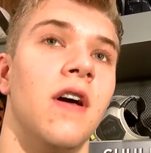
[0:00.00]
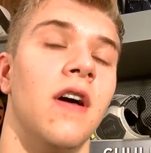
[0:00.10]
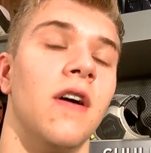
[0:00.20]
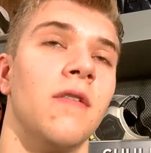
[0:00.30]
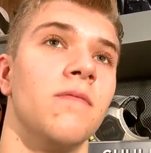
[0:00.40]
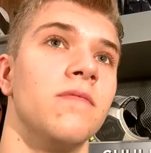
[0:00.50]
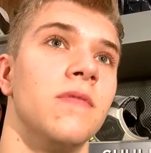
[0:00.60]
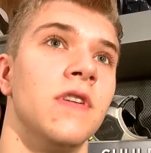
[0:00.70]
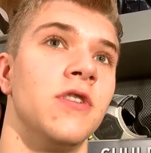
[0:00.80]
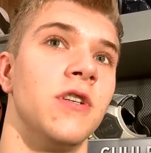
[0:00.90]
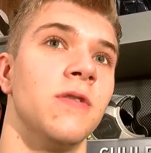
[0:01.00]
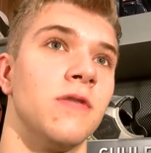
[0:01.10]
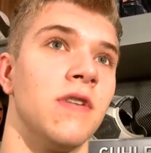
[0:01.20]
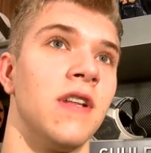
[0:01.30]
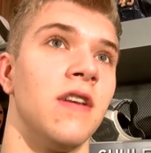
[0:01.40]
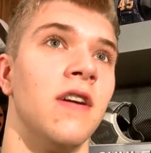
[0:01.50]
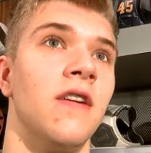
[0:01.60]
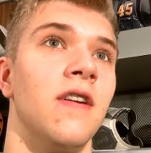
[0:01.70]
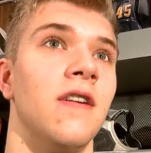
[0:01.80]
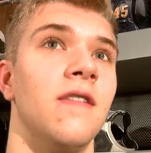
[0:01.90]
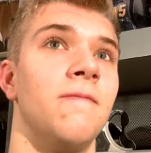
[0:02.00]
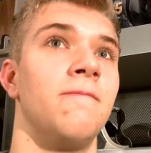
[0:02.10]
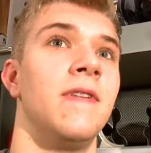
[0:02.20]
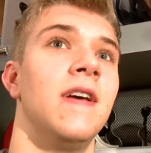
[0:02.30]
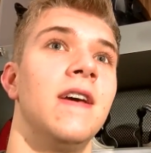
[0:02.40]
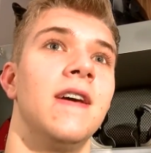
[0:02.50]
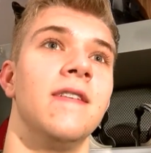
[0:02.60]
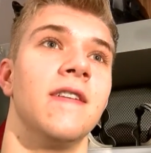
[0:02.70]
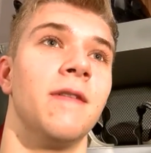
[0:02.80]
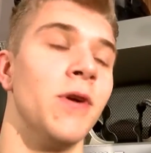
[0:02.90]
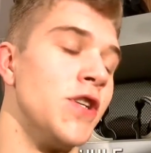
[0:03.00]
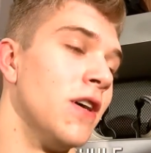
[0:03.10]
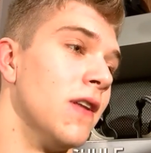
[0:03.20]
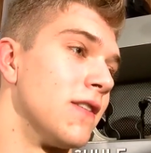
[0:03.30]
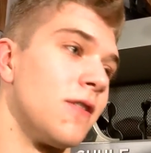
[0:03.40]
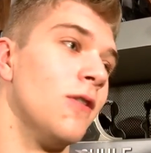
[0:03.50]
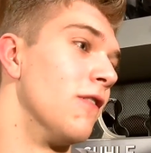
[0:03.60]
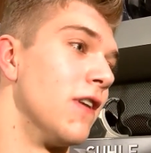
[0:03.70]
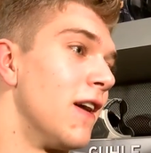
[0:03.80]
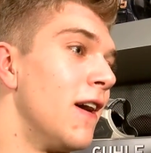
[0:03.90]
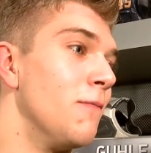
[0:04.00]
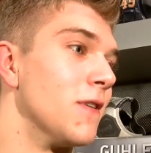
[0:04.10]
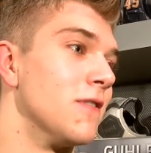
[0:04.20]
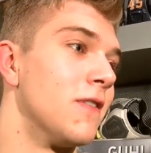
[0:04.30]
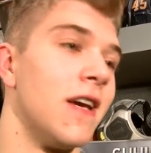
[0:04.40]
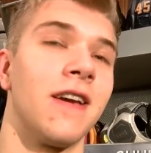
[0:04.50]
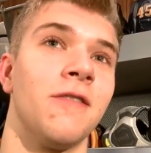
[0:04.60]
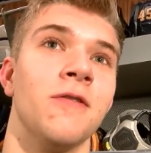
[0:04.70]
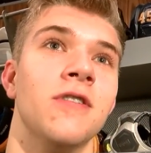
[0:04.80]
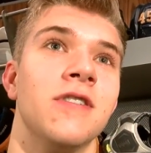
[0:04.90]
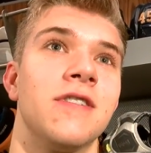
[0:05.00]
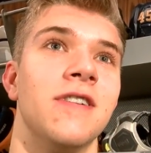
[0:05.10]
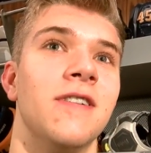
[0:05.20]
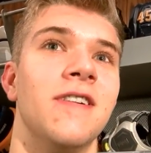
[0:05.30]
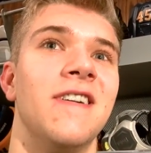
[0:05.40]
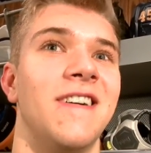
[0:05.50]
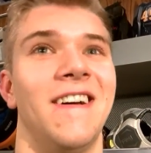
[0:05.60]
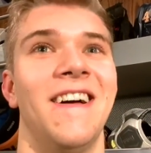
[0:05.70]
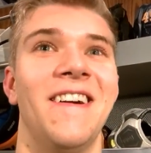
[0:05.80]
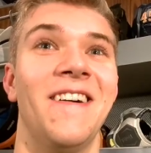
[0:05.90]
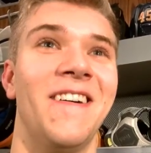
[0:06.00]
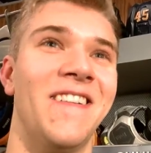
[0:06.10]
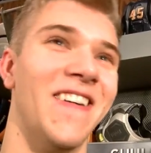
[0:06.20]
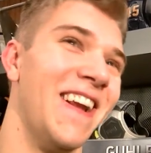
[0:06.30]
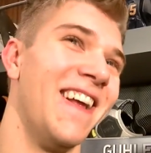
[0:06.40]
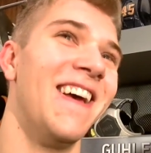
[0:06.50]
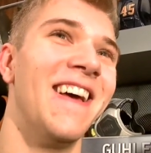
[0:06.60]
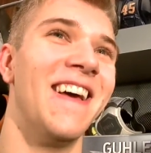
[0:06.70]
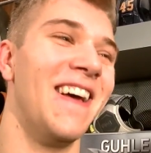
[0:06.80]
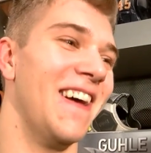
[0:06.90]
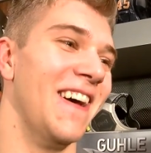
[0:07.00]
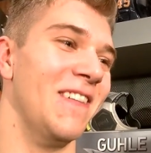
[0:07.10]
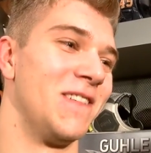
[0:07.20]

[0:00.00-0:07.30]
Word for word: um, and Gio was right there and in the WHL, that's a goal every time. There's no kicking rule, so I don't know.